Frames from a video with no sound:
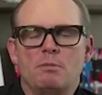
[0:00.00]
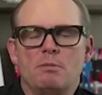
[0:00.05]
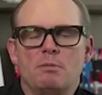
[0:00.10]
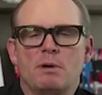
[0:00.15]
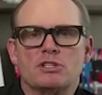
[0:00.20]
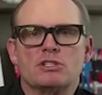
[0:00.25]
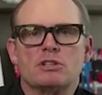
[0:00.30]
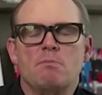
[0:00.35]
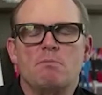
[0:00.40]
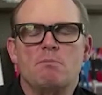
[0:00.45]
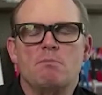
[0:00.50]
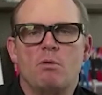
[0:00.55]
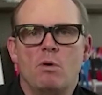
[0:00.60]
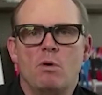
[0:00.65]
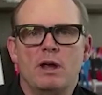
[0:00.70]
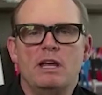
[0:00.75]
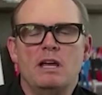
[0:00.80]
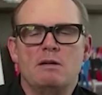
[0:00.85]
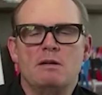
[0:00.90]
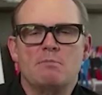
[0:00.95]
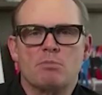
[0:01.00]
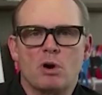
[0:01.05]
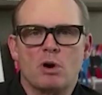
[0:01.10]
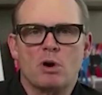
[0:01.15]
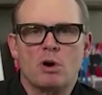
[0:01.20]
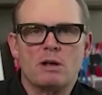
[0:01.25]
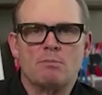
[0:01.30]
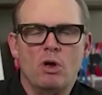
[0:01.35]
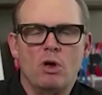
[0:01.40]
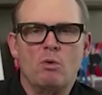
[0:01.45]
But at some point in
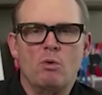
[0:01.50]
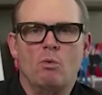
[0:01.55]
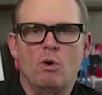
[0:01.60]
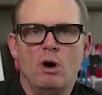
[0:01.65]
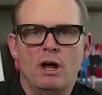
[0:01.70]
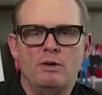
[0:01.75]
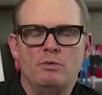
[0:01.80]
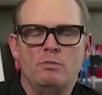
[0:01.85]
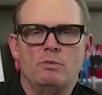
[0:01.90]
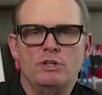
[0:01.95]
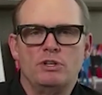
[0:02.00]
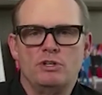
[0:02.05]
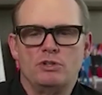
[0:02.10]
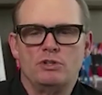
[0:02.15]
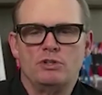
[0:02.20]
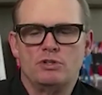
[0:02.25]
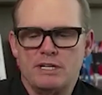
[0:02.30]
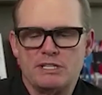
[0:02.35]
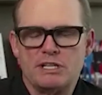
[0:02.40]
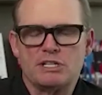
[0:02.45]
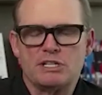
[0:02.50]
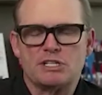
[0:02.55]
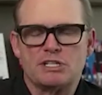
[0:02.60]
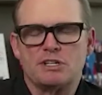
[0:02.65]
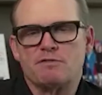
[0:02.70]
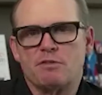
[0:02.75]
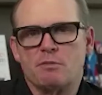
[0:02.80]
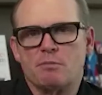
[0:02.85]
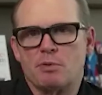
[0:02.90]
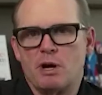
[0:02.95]
breakpoint one, when you
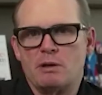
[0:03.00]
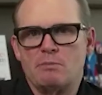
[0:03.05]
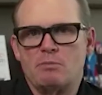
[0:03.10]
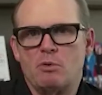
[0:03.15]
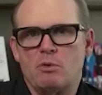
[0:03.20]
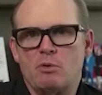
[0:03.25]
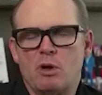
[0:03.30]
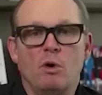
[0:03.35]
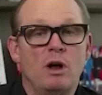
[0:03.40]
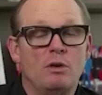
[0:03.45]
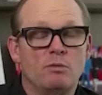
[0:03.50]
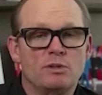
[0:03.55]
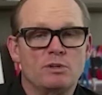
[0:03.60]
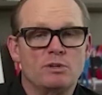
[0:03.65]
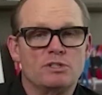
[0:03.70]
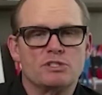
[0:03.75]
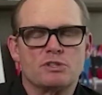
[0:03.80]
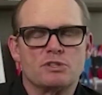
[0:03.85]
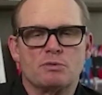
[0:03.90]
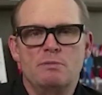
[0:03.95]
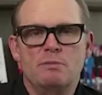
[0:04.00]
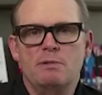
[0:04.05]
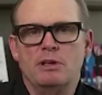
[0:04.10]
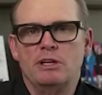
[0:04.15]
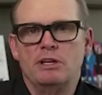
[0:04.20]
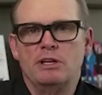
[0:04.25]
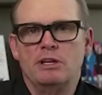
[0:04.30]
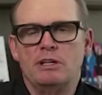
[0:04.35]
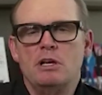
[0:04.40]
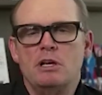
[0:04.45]
transition from breakpoint one, which is 3
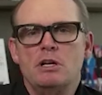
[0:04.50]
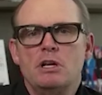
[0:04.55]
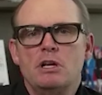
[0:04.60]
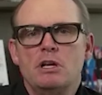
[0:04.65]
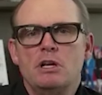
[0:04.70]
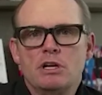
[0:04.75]
million